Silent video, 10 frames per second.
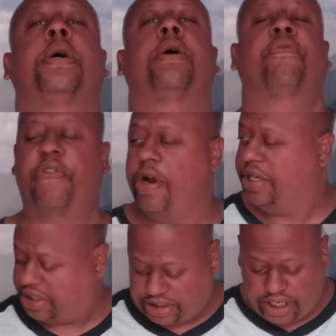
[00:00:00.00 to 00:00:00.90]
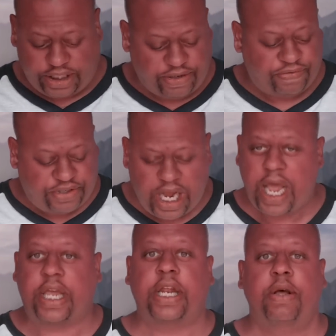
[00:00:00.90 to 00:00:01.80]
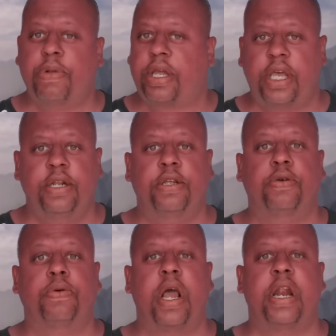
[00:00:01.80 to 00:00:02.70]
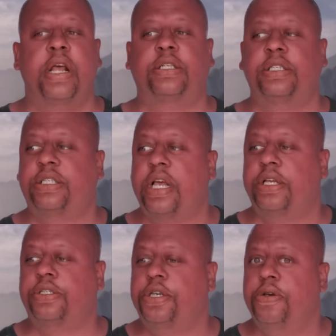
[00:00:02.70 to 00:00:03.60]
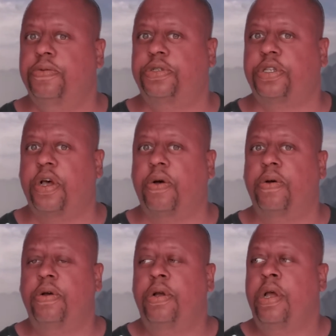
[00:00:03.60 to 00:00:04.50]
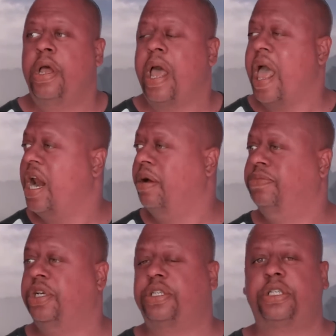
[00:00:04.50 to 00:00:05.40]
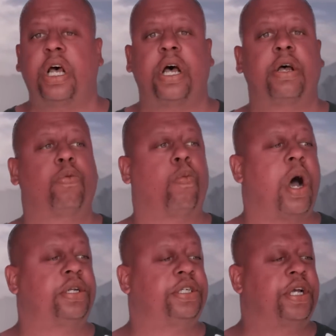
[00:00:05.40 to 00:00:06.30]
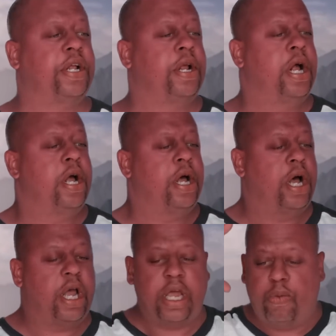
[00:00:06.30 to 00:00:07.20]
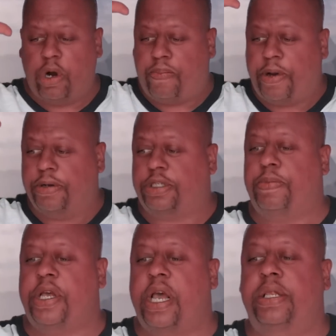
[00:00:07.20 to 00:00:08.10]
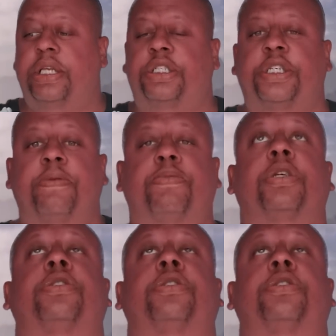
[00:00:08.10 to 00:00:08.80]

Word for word: A very distinctive jacket, I'm not kidding you. And if this thing is huge though. And I'm just uh, watching it what appears to be in this ship that's